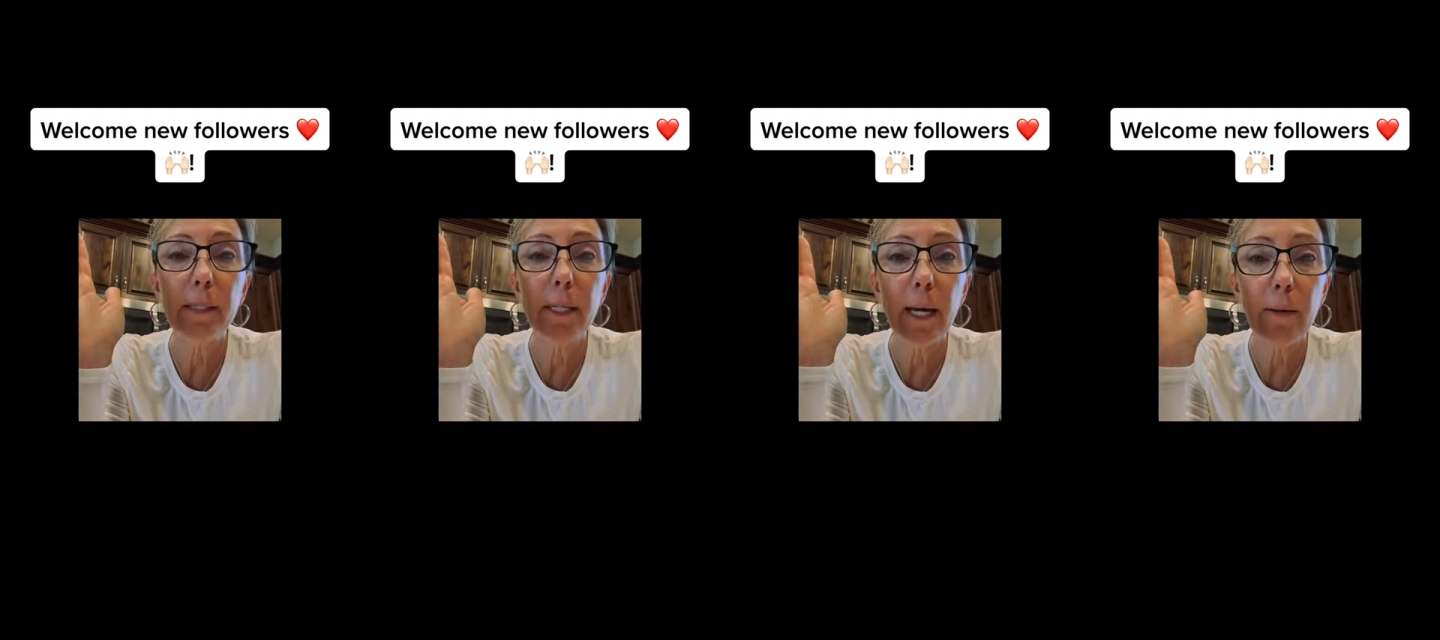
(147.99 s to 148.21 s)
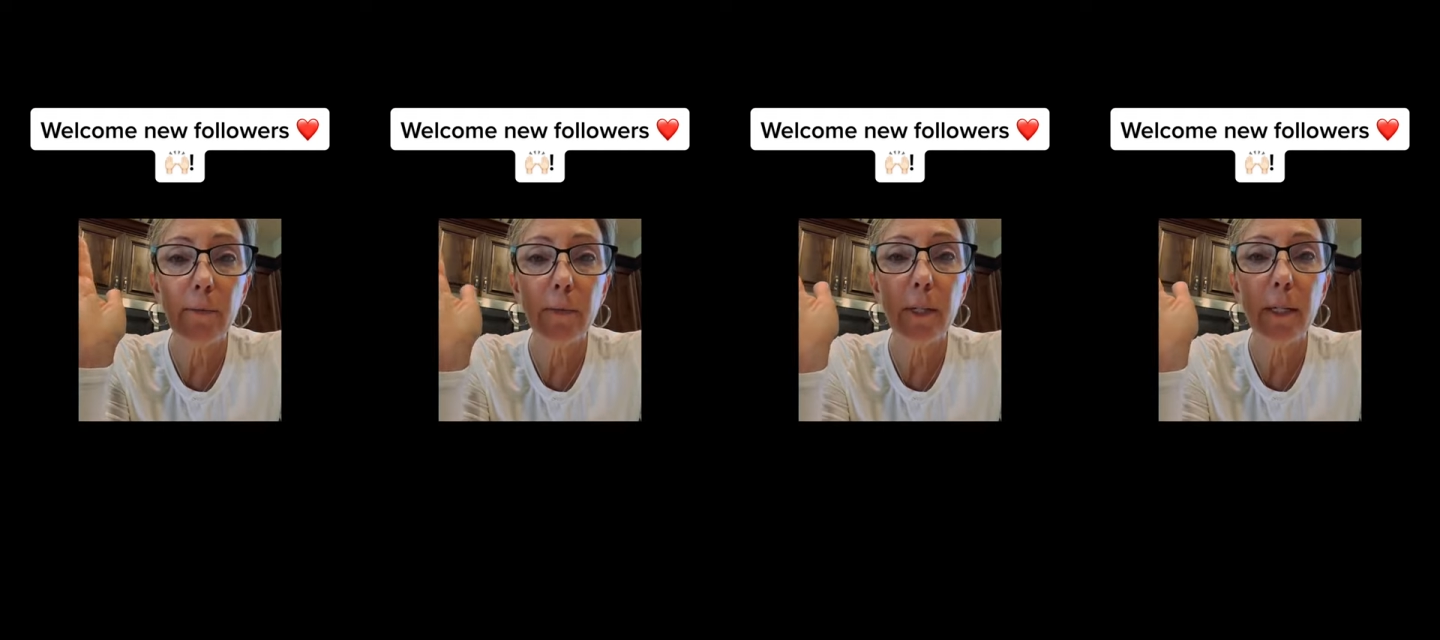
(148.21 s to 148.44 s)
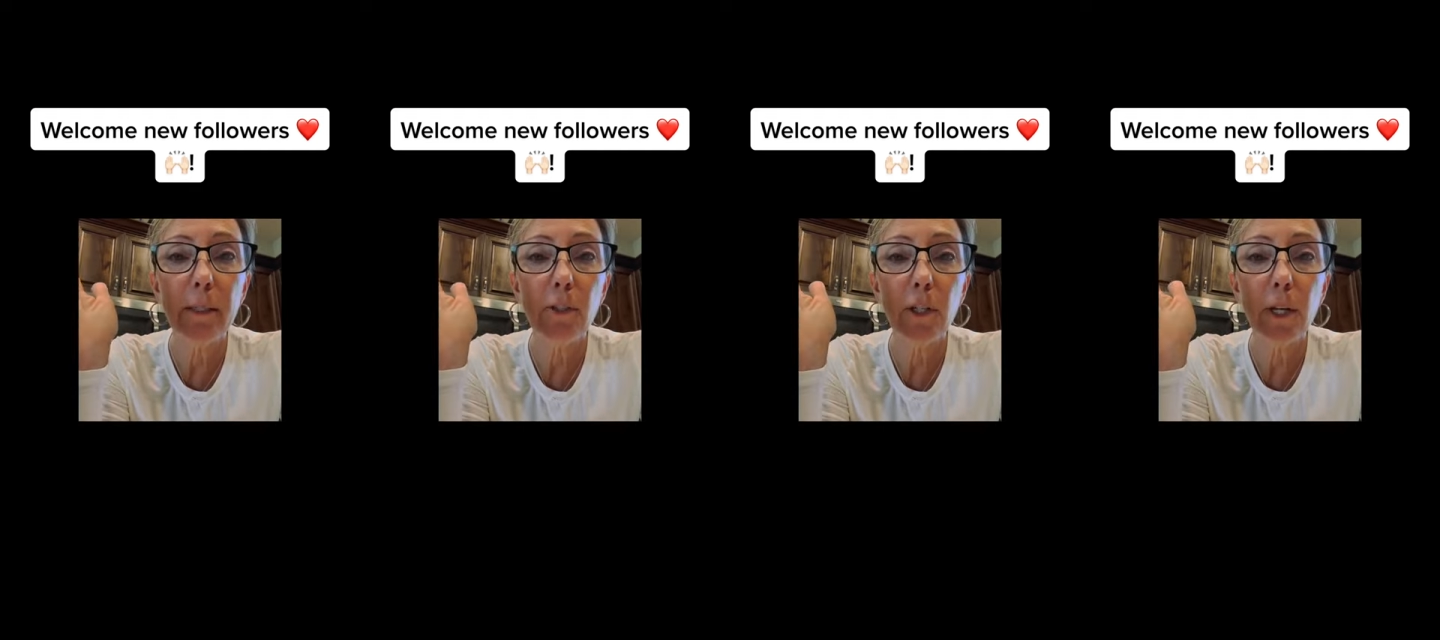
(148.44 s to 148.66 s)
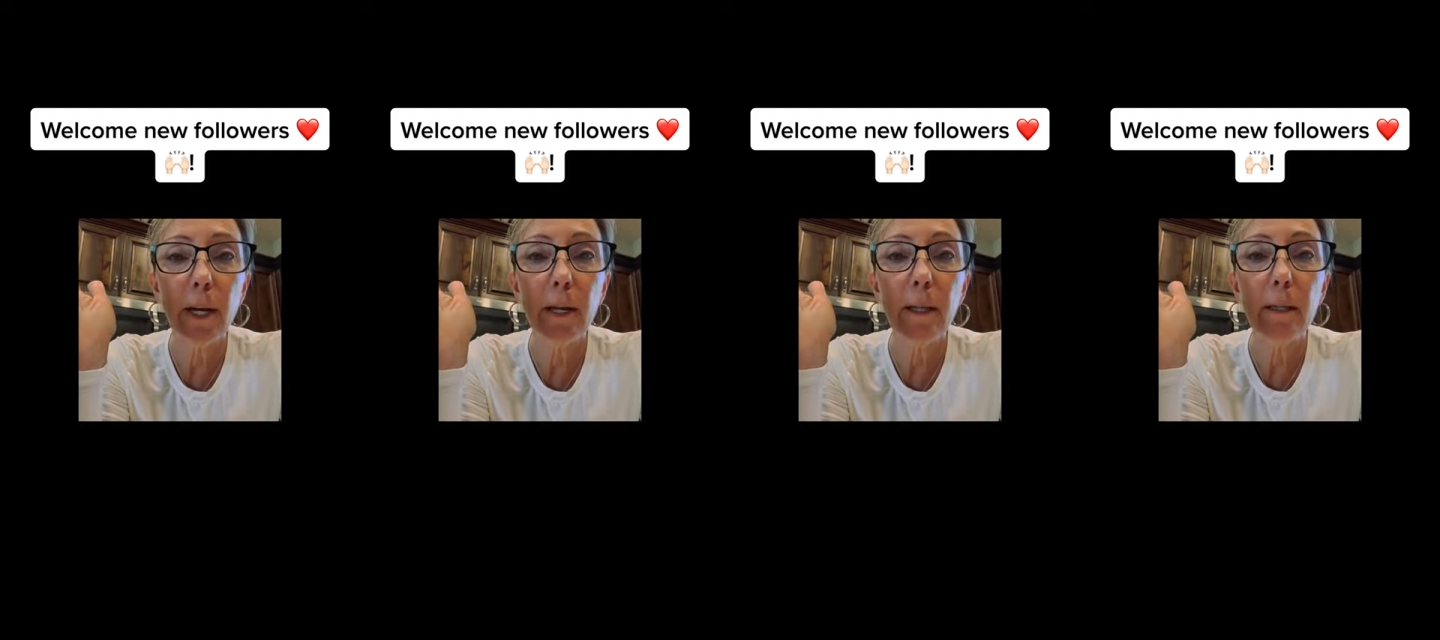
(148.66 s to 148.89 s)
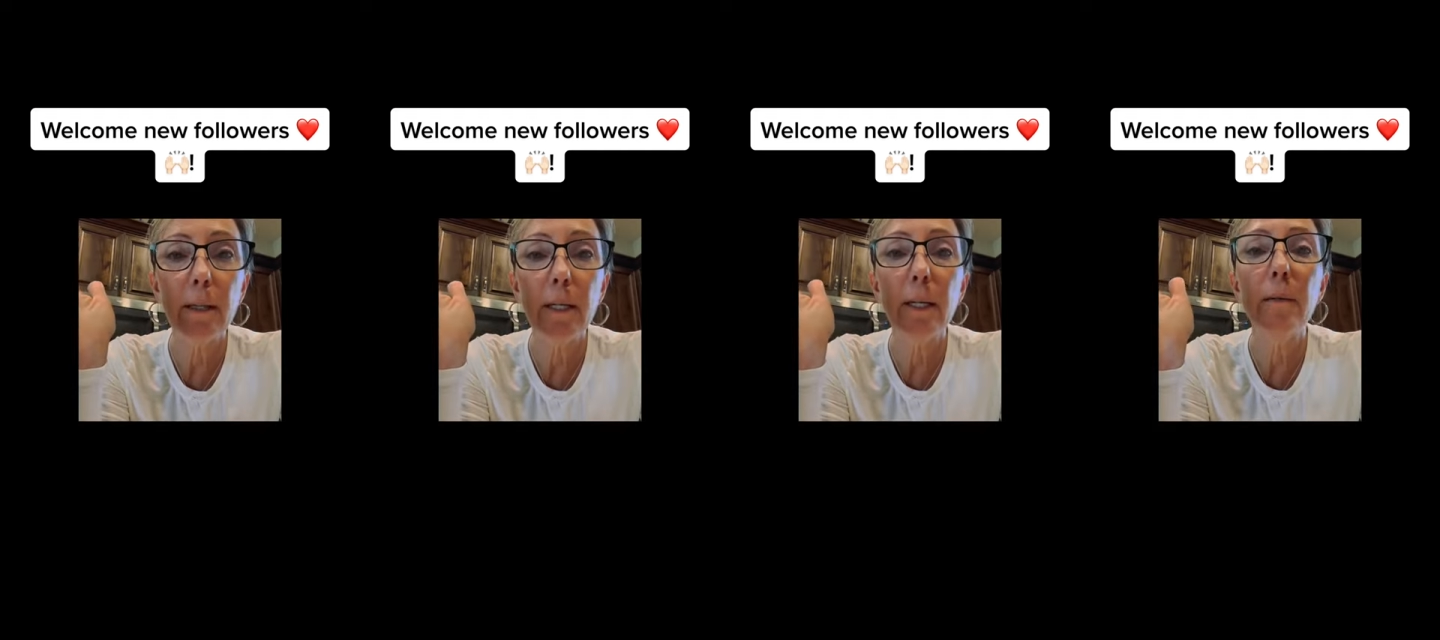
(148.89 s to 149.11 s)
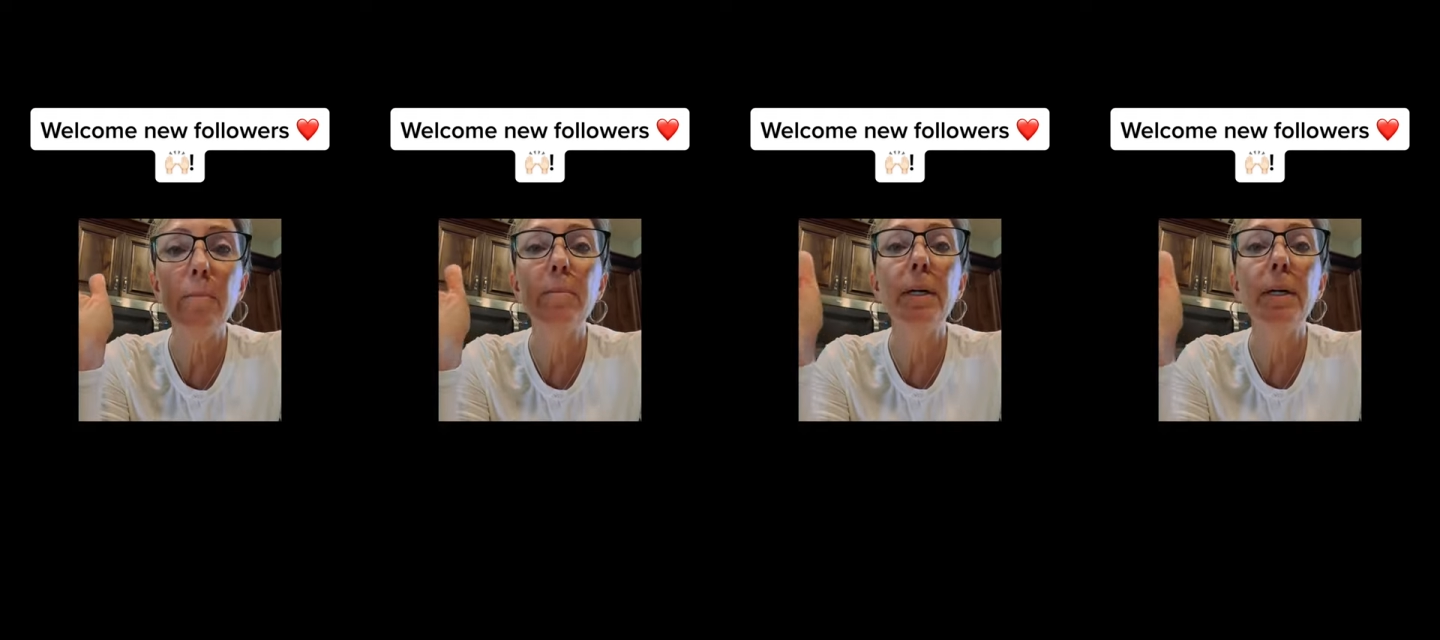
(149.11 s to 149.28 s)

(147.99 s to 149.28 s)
confidentiality,